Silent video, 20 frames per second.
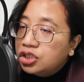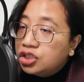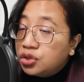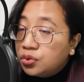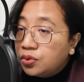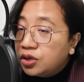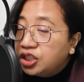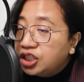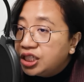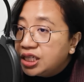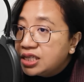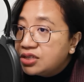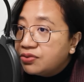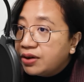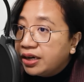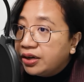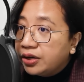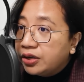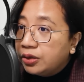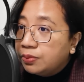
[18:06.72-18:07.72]
To watch this
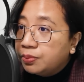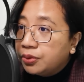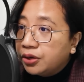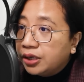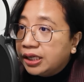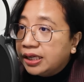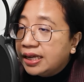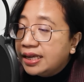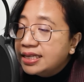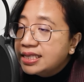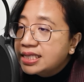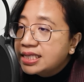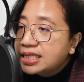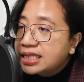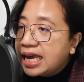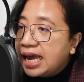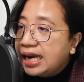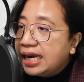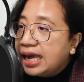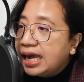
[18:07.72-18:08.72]
recorded
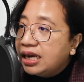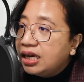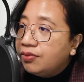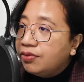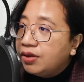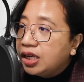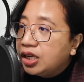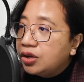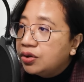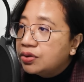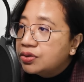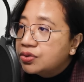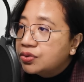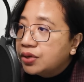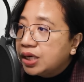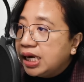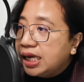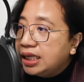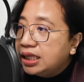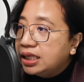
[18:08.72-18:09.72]
podcast and any videos
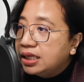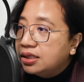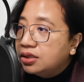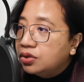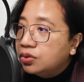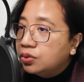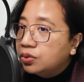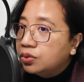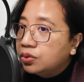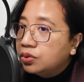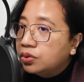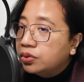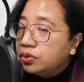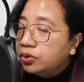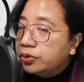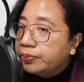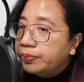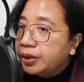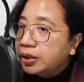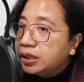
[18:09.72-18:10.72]
related
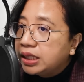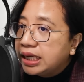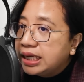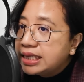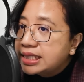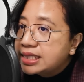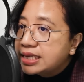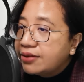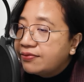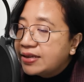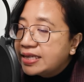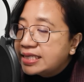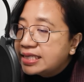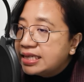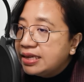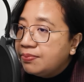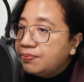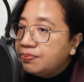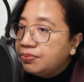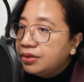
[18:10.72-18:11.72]
to building
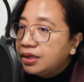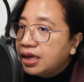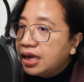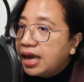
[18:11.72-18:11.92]
self-esteem